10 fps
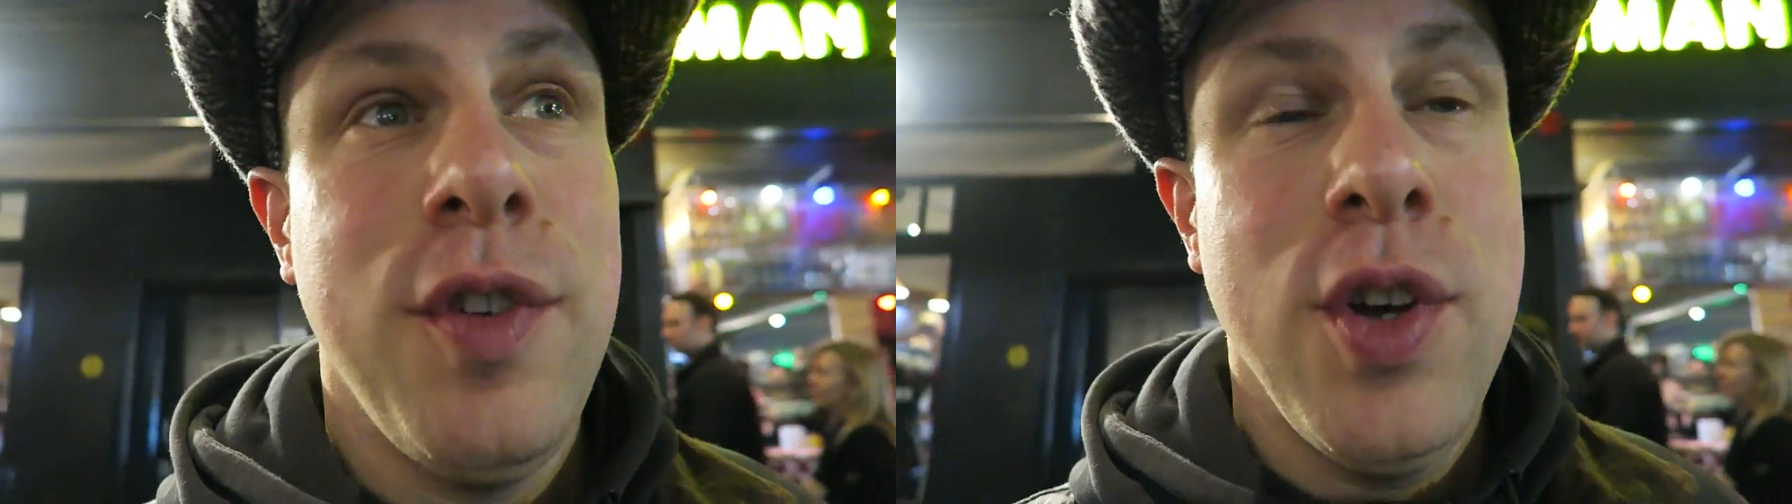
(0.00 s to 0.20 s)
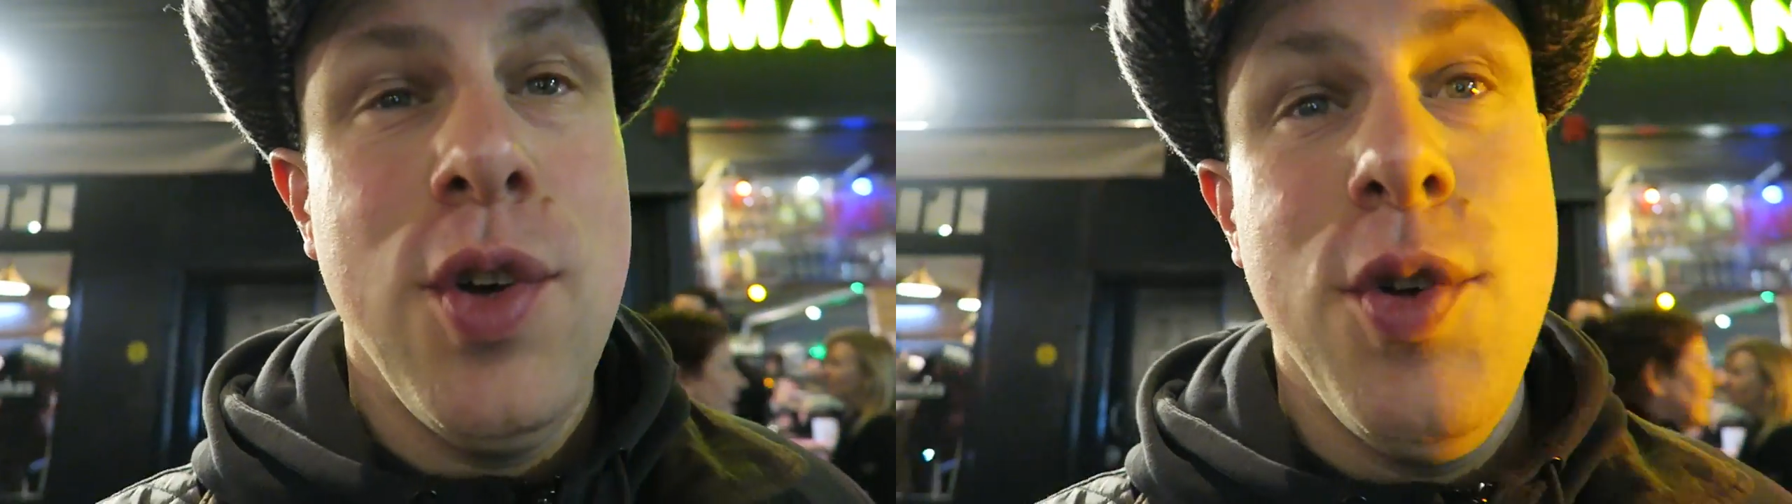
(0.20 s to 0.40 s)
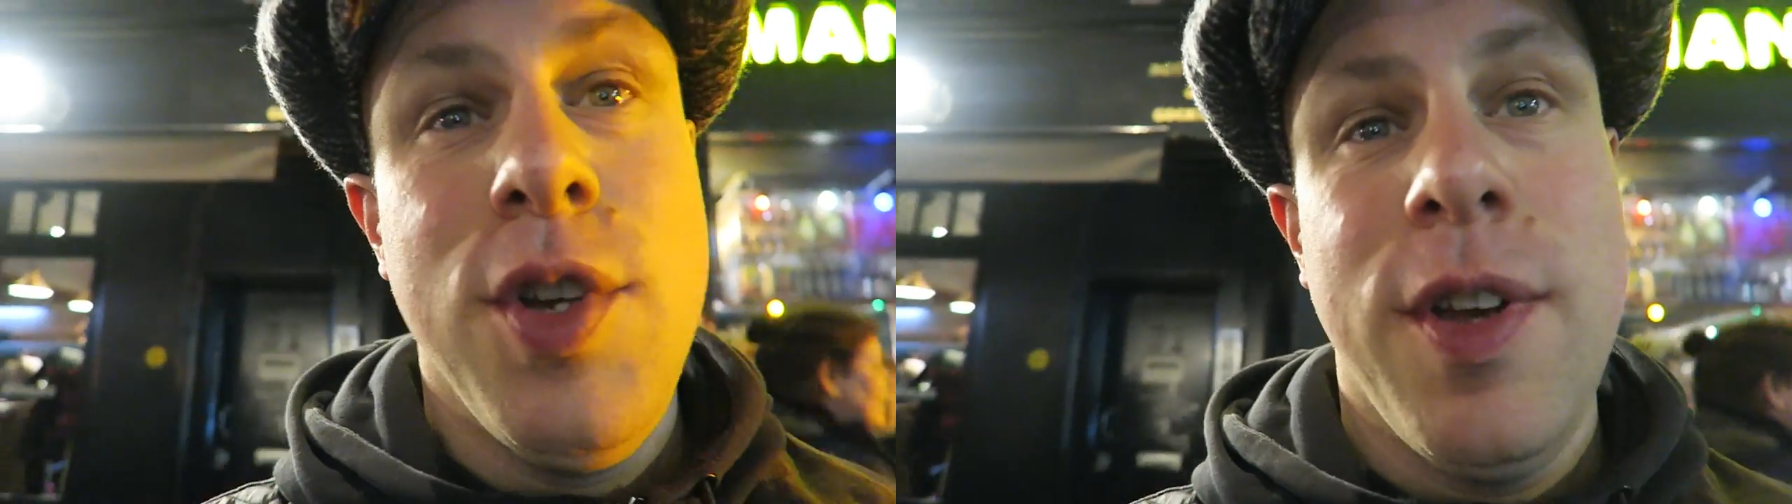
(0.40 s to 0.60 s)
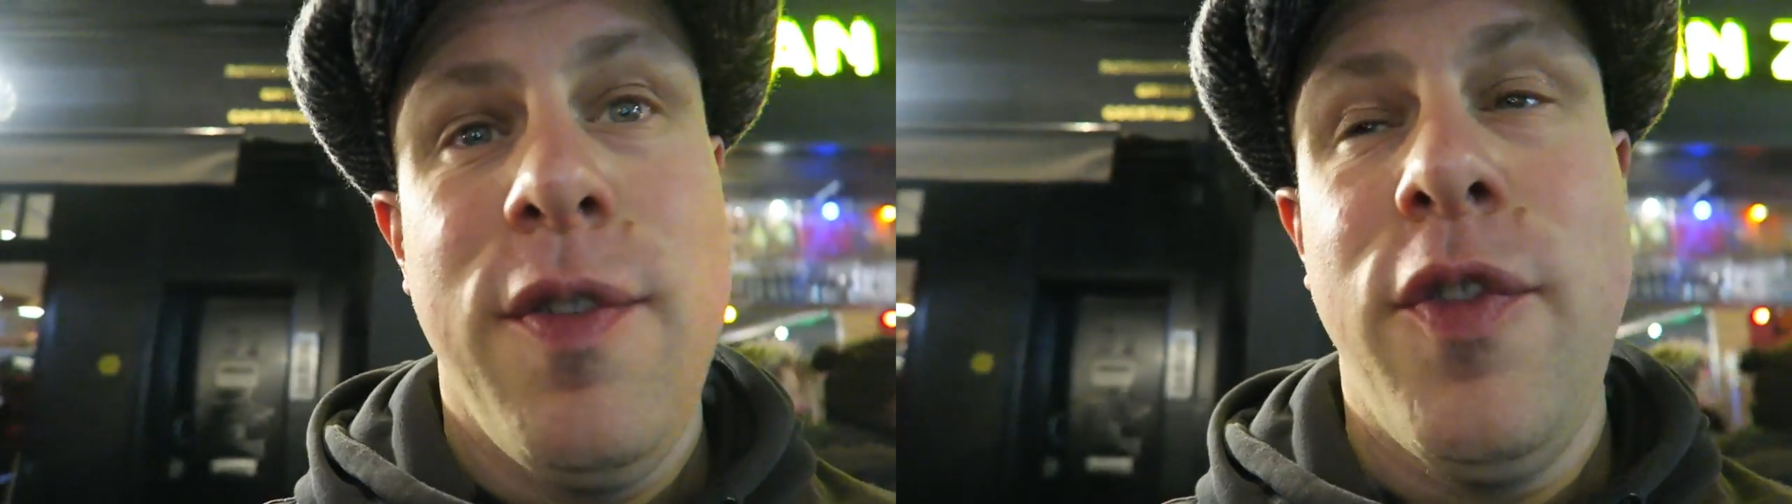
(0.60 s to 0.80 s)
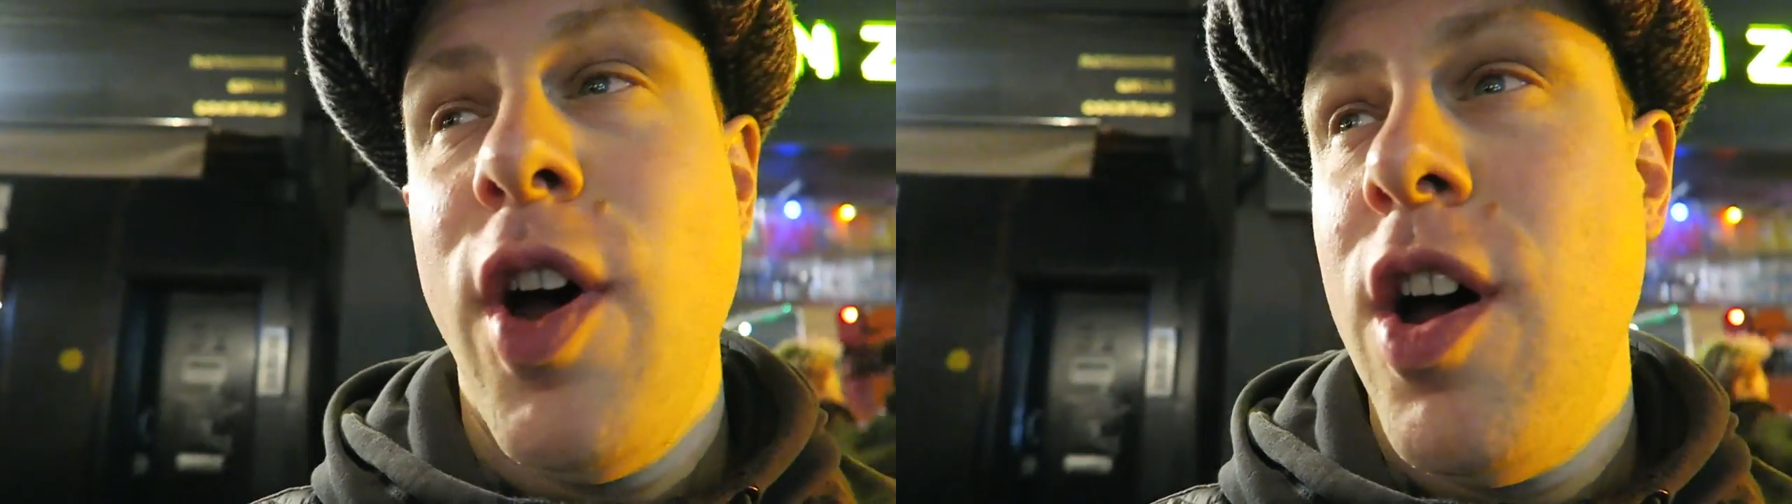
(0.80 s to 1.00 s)
food,
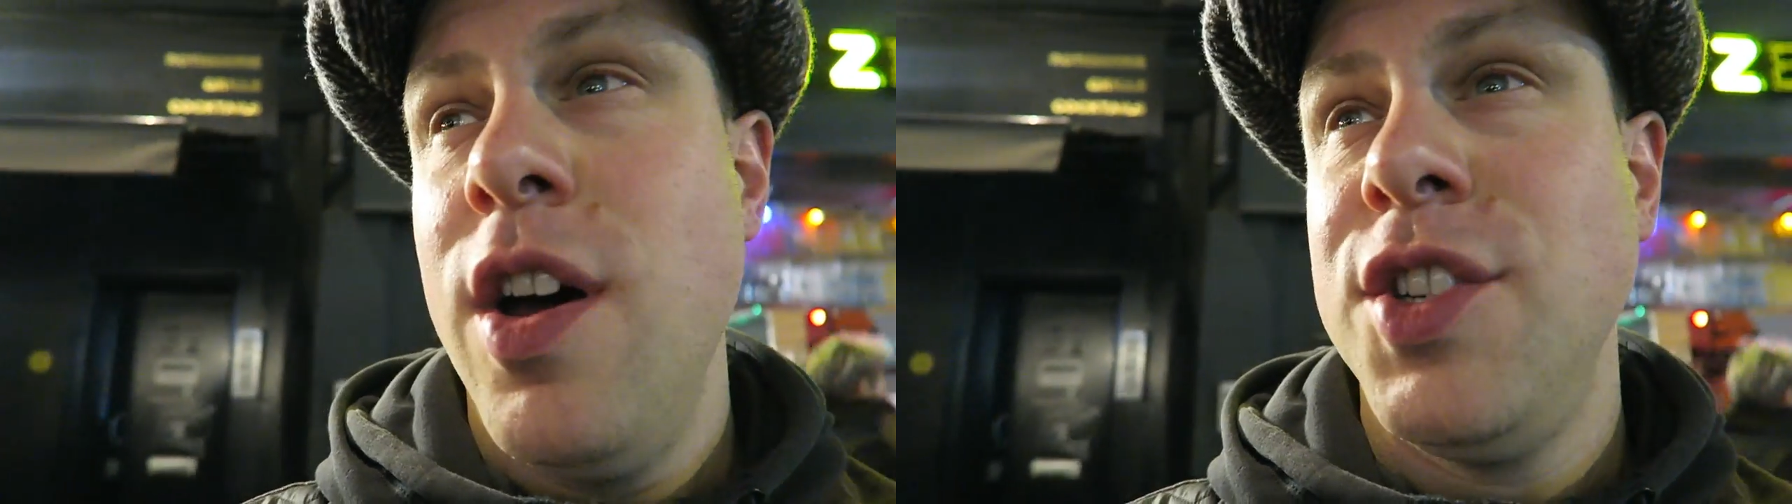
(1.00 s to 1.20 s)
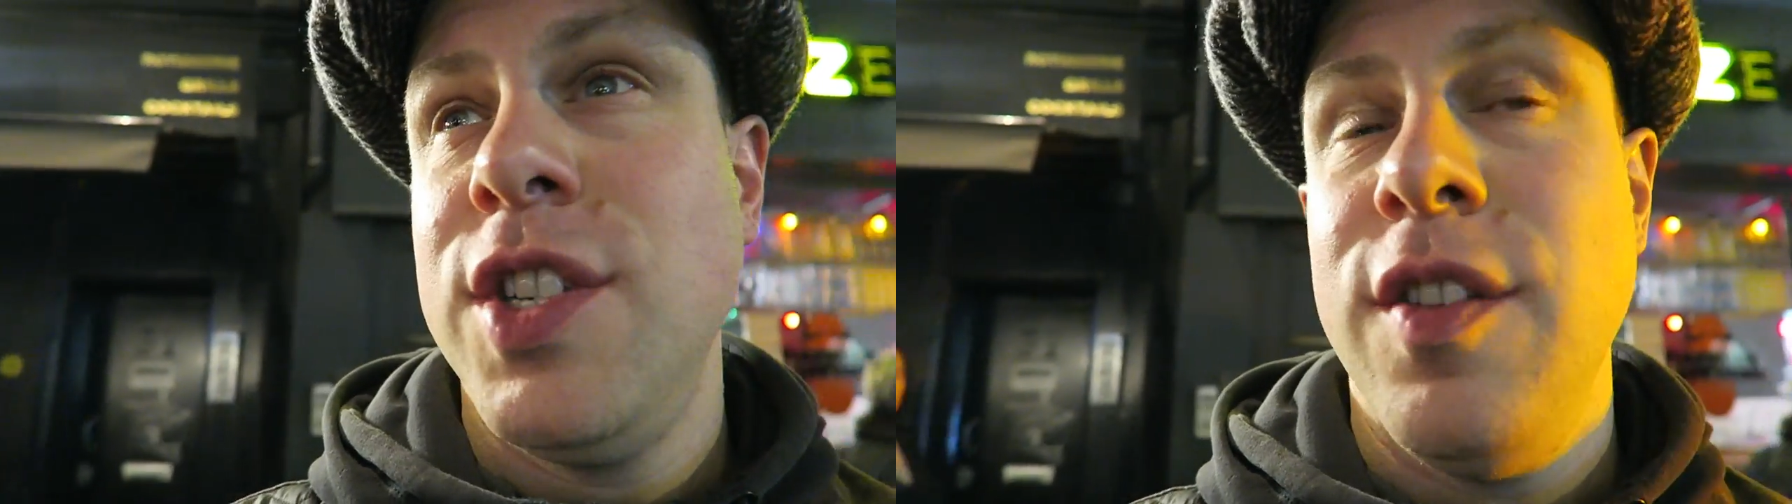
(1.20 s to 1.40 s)
fast,